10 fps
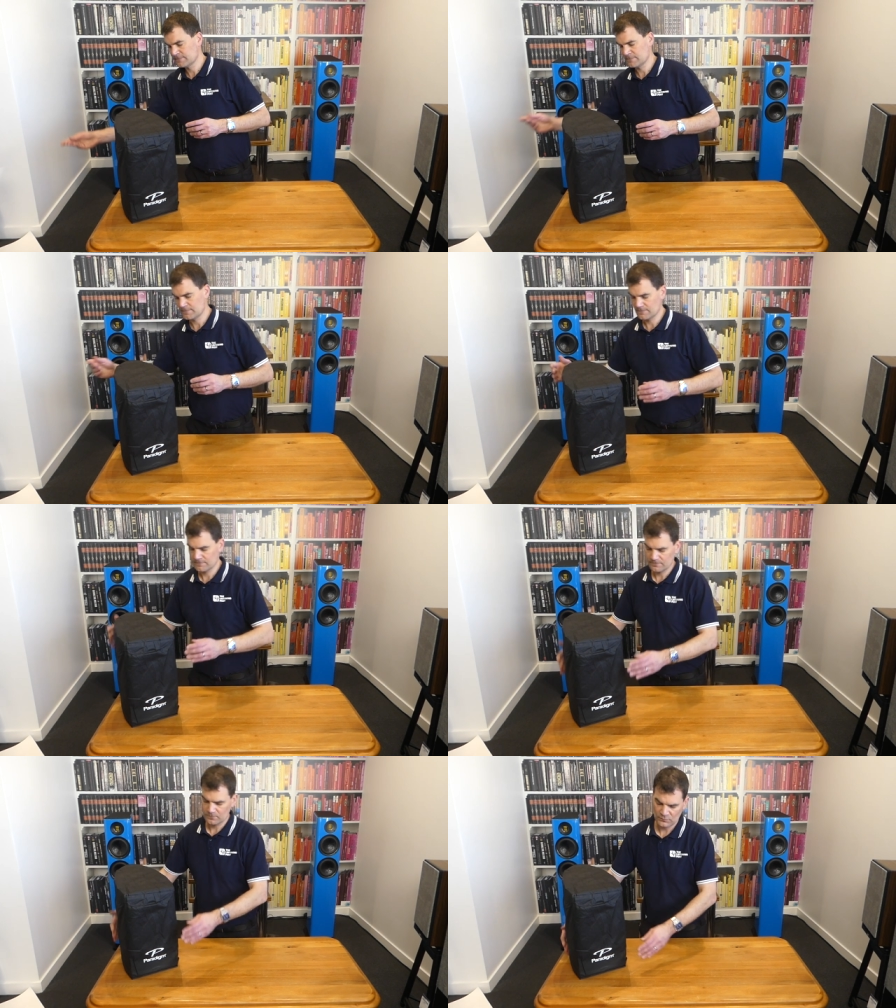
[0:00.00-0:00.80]

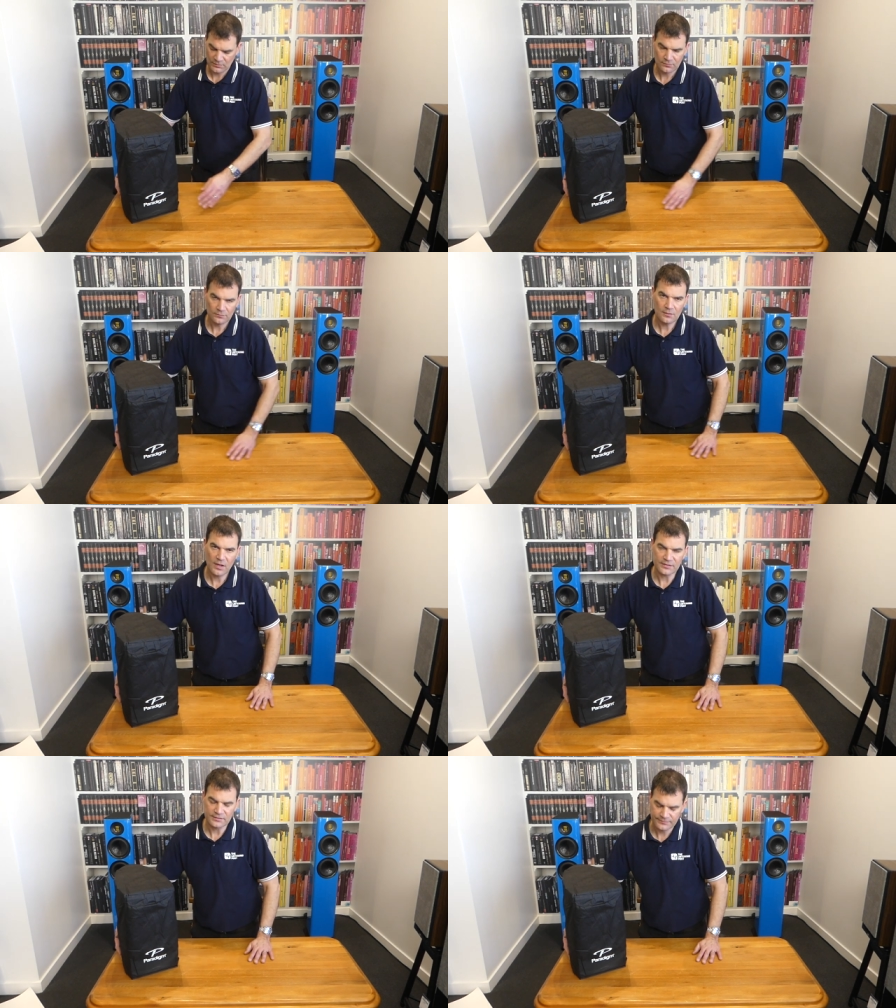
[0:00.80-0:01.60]

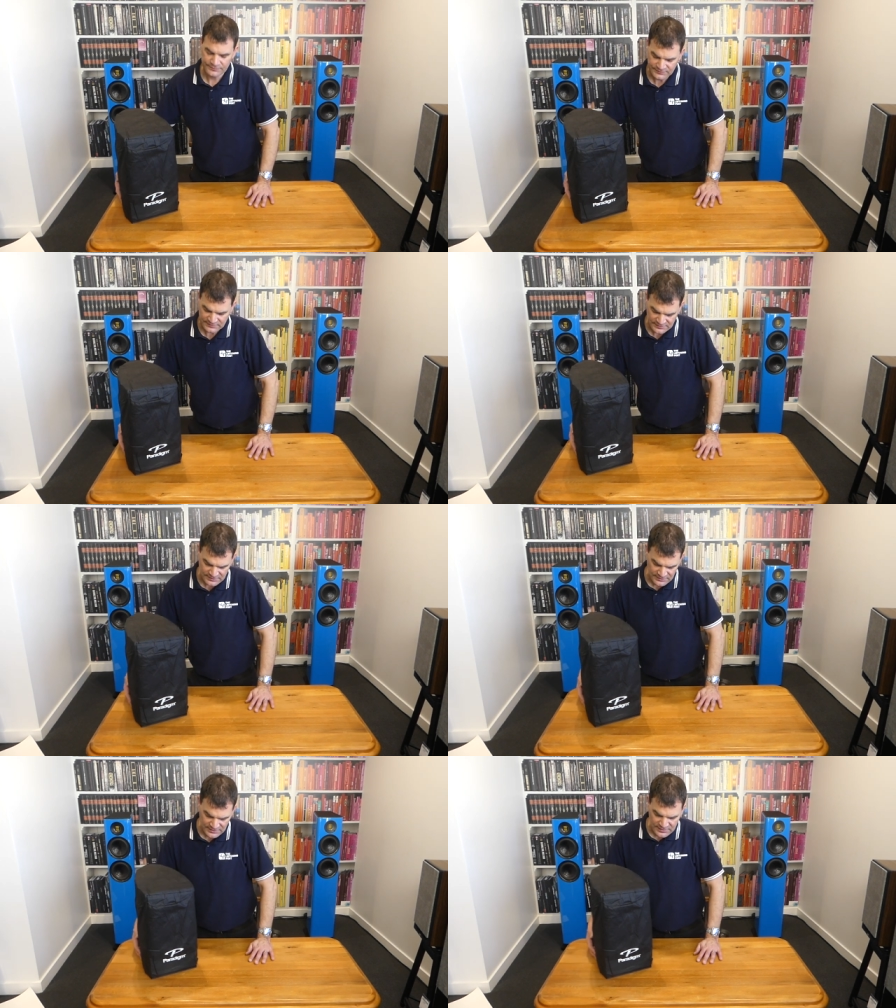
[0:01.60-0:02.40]
Right.
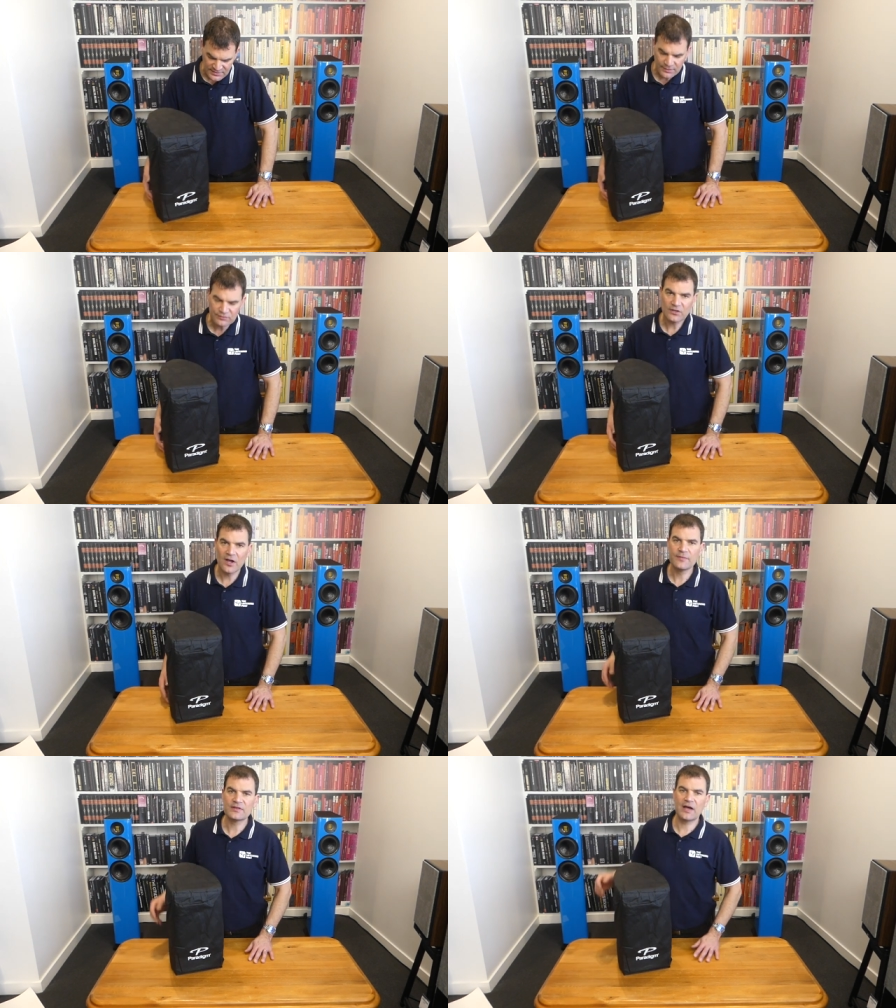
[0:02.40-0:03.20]
Now it's
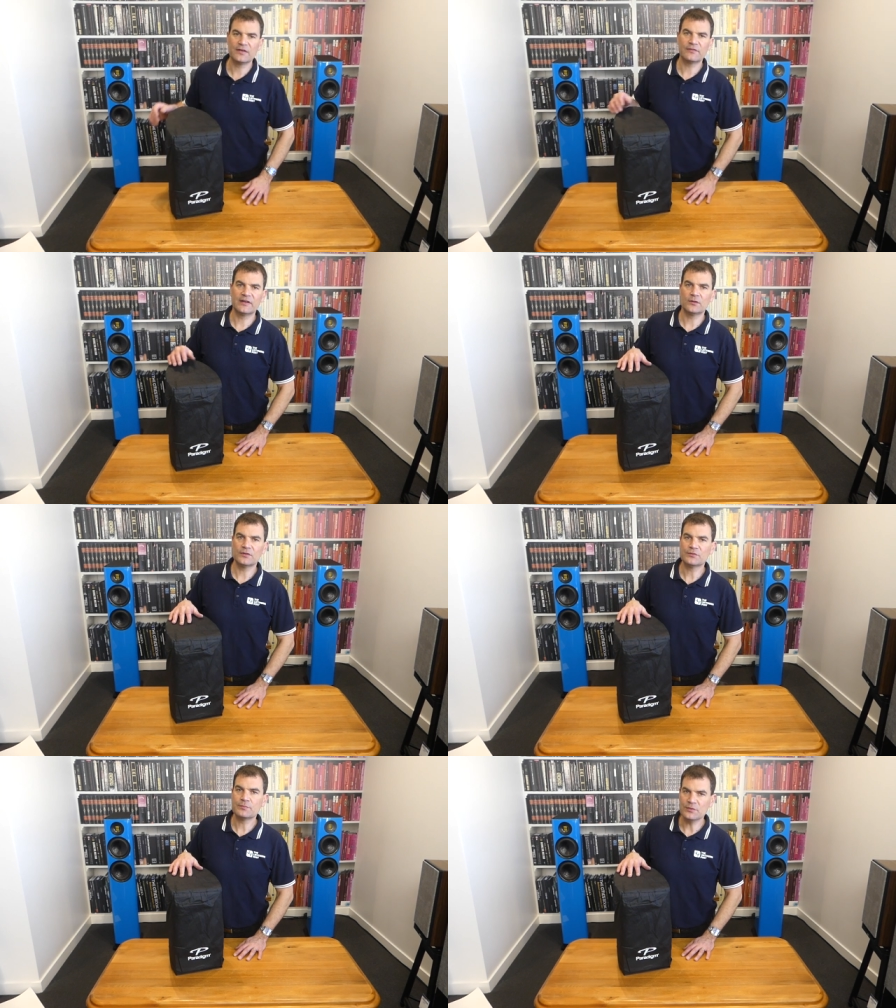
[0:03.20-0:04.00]
time to unveil
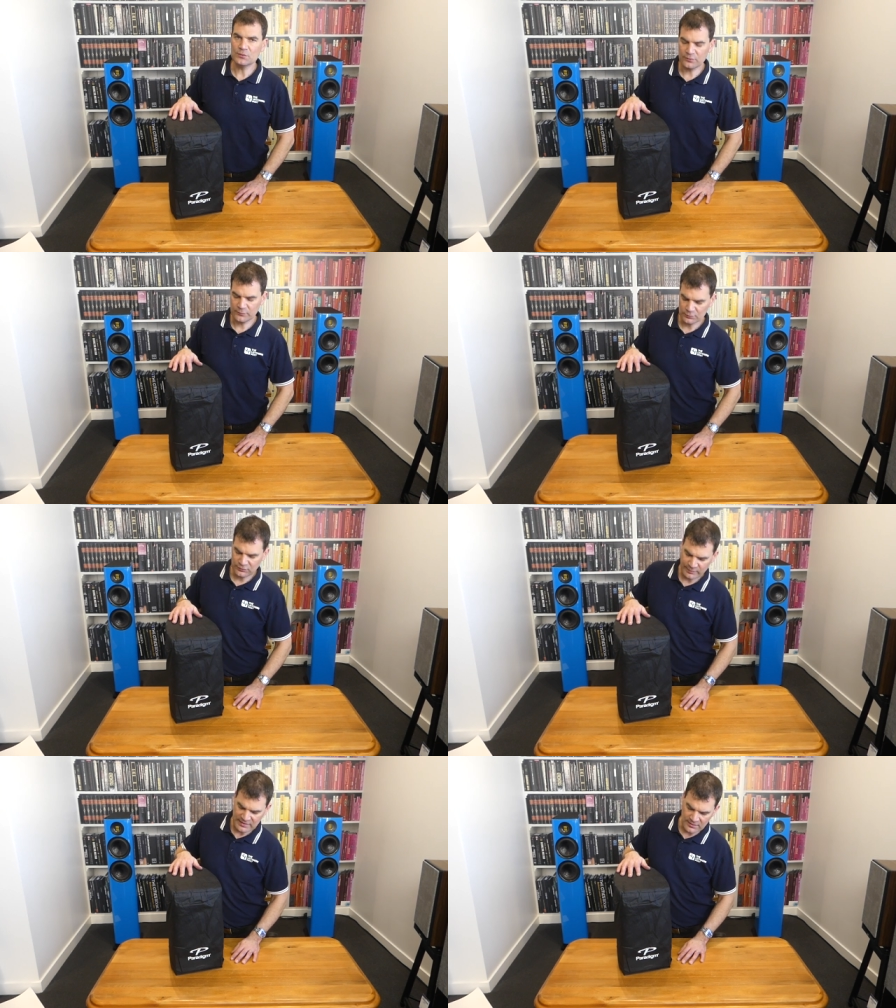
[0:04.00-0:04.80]
this beautiful
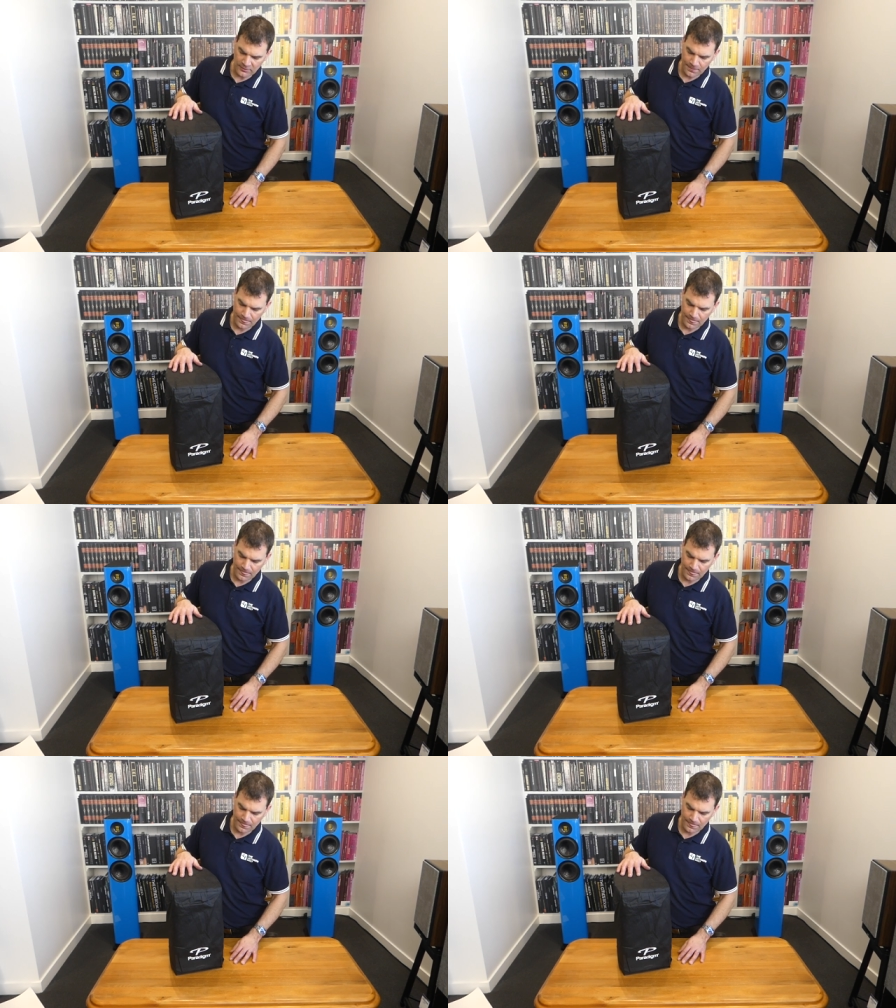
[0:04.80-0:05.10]
speaker.